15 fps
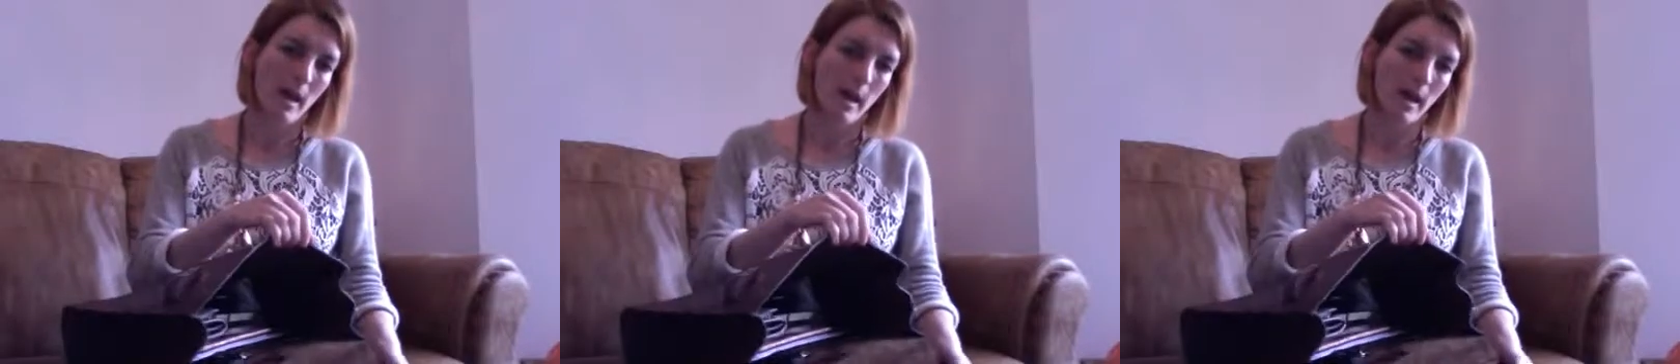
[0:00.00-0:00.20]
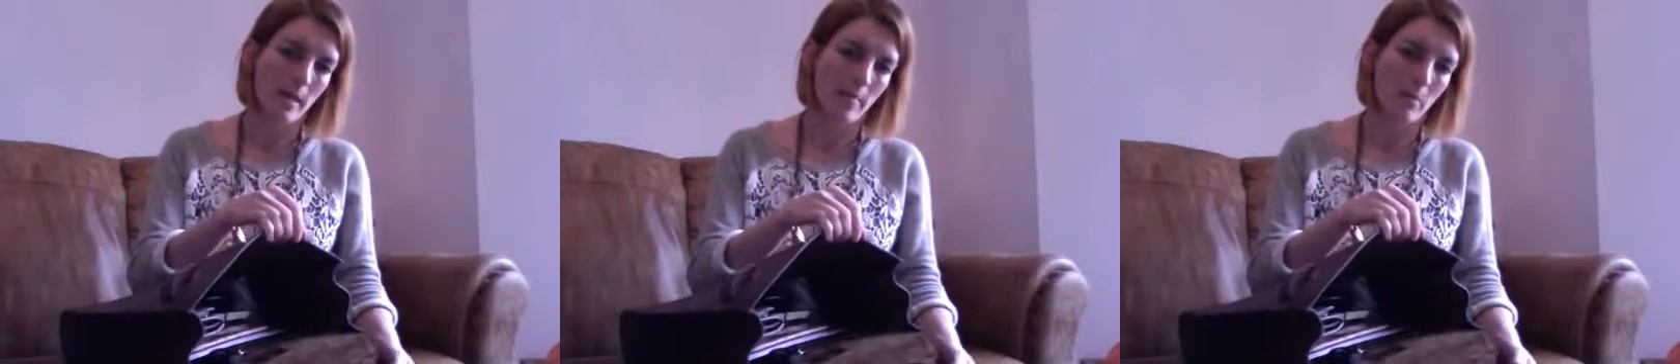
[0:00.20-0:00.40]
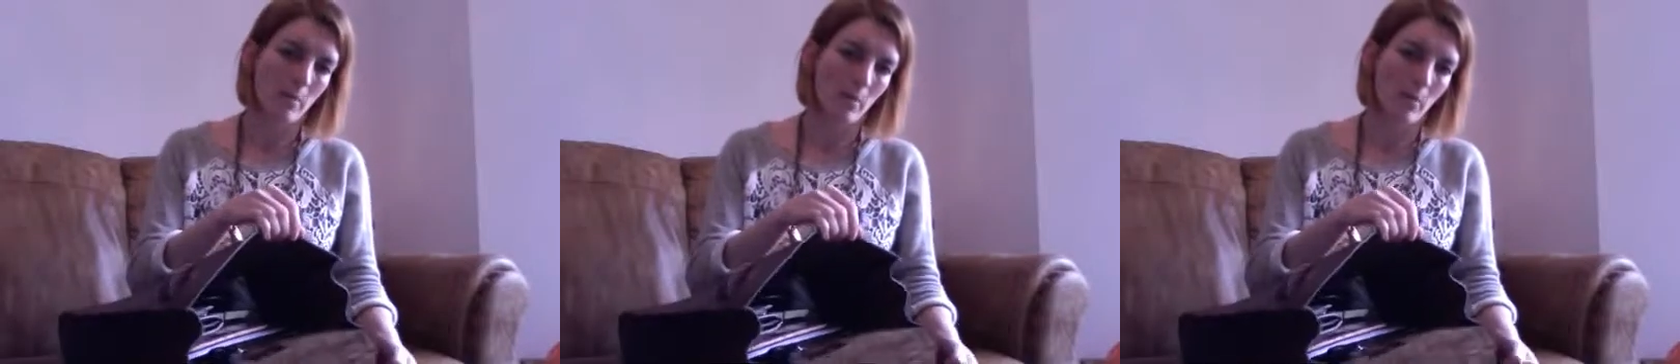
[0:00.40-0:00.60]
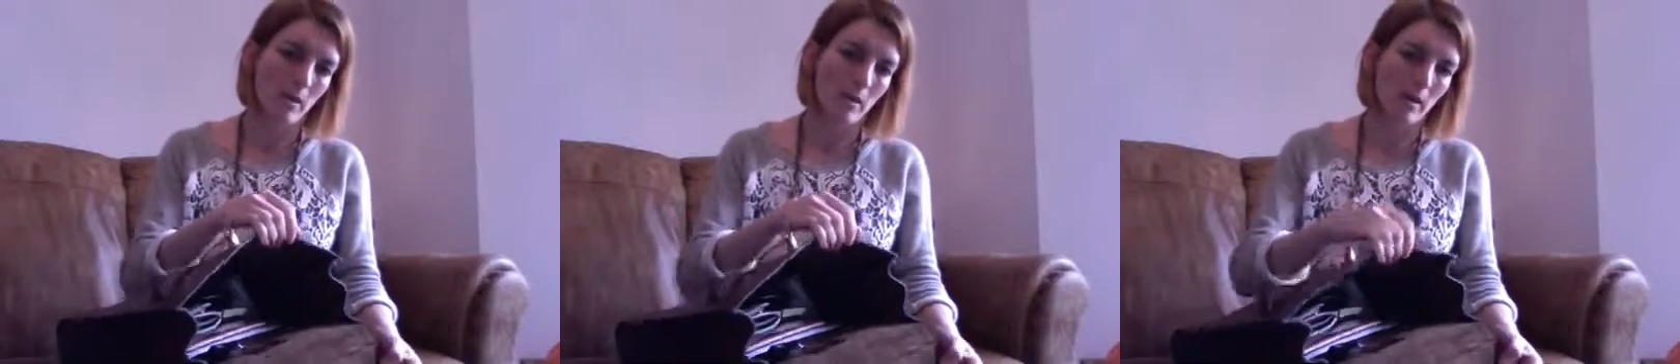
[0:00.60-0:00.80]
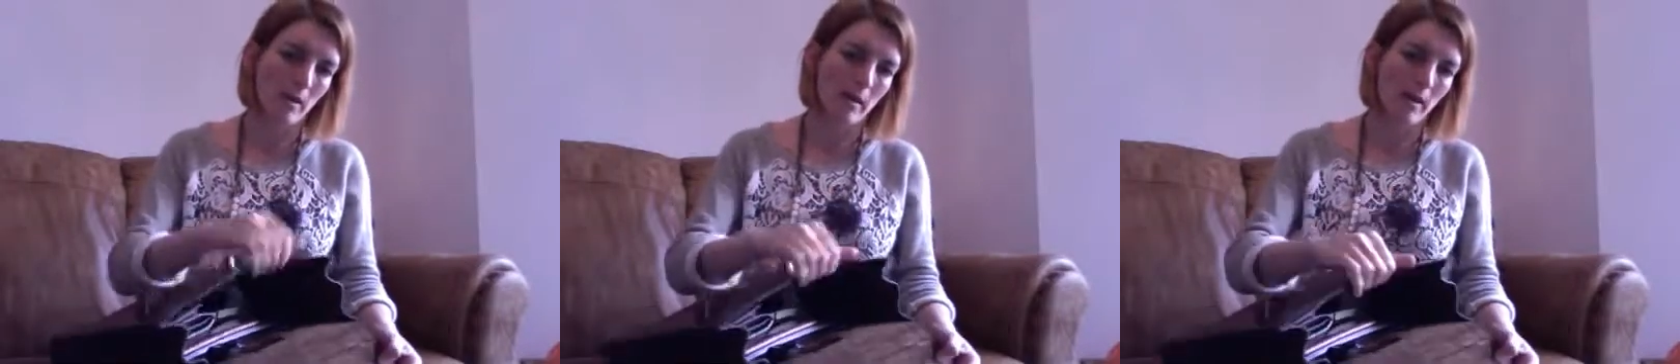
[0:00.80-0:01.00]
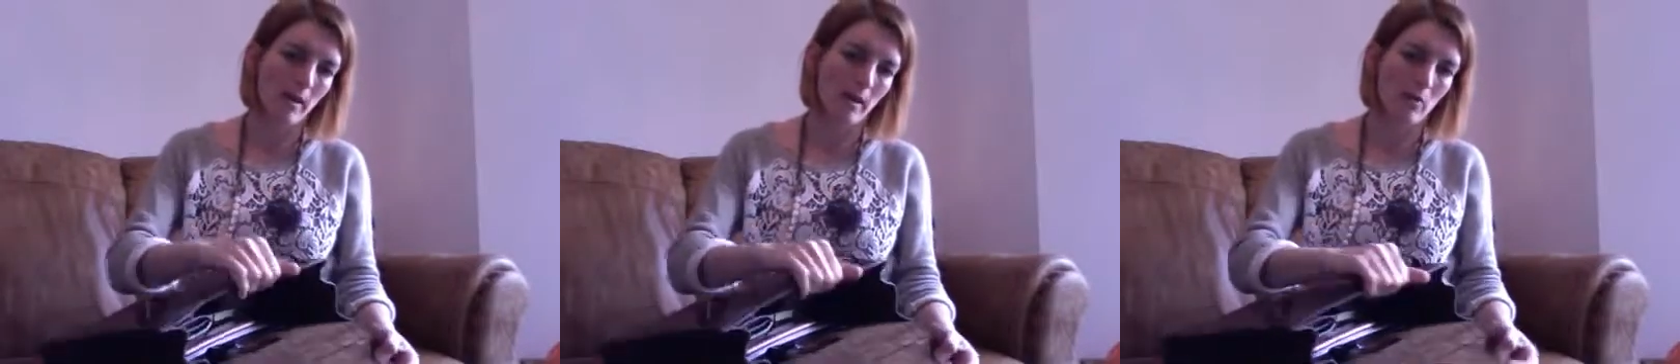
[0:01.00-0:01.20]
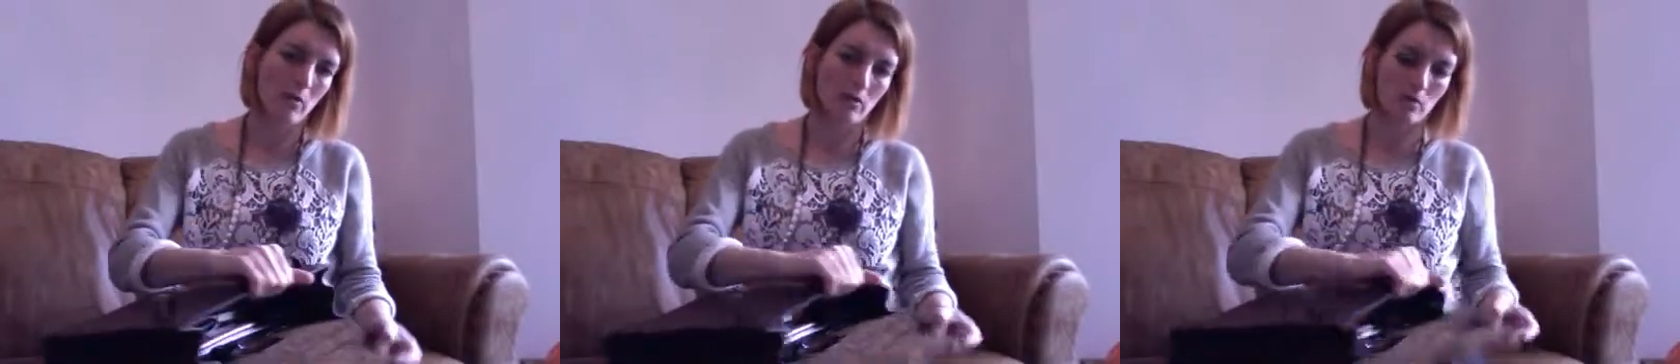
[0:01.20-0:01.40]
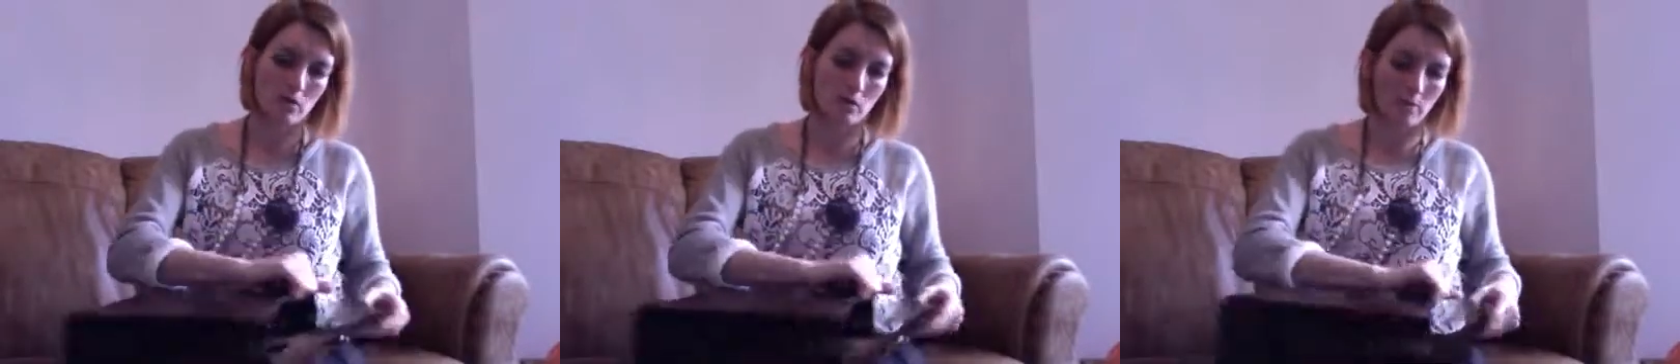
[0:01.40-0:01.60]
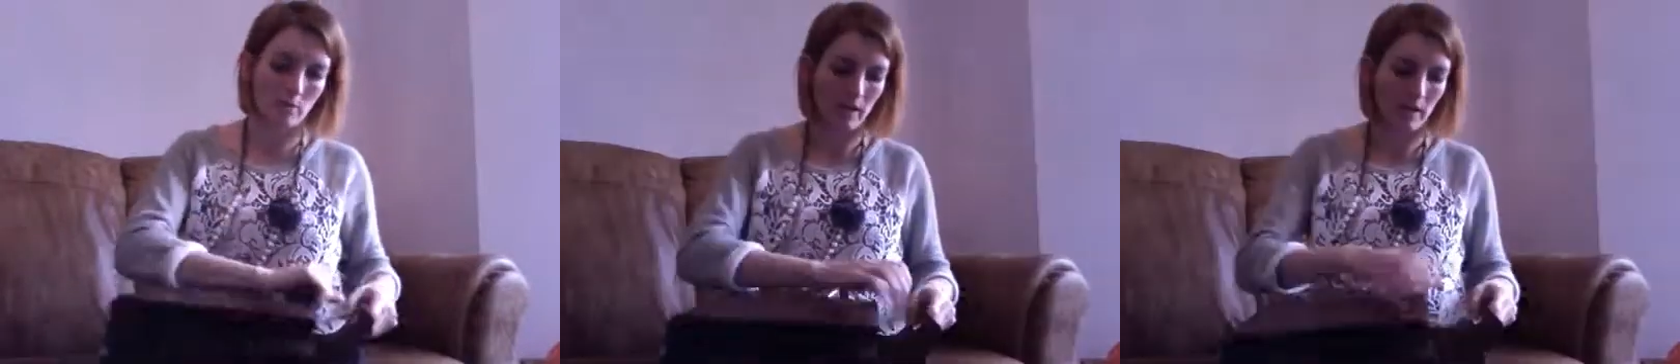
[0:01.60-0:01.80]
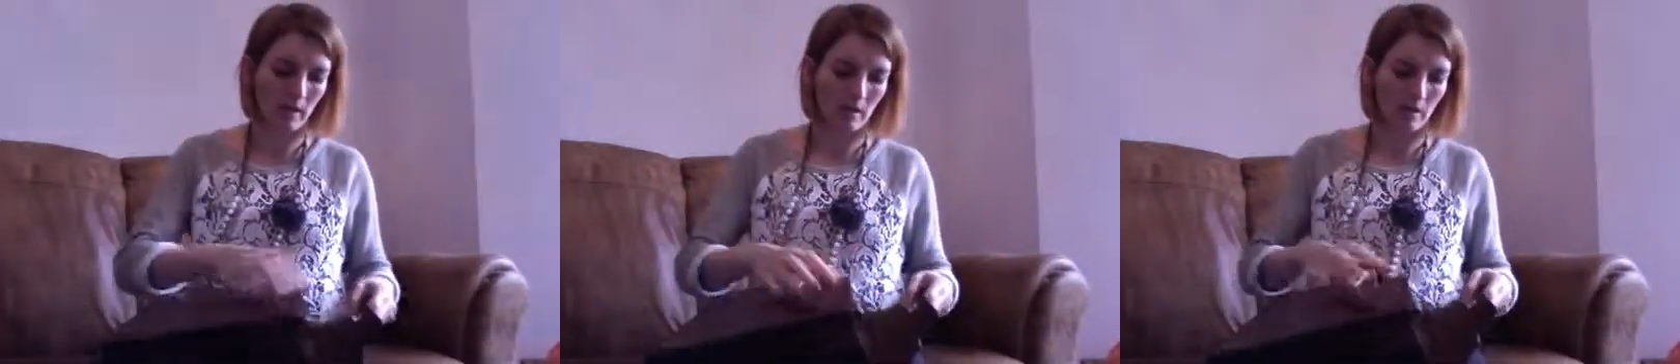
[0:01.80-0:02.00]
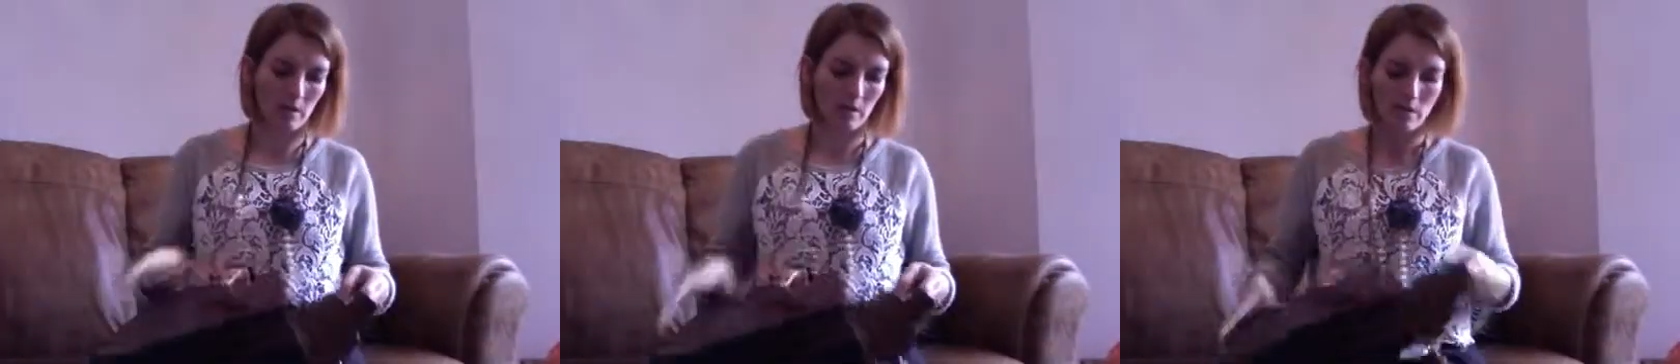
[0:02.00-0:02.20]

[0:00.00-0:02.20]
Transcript: a book in there or something.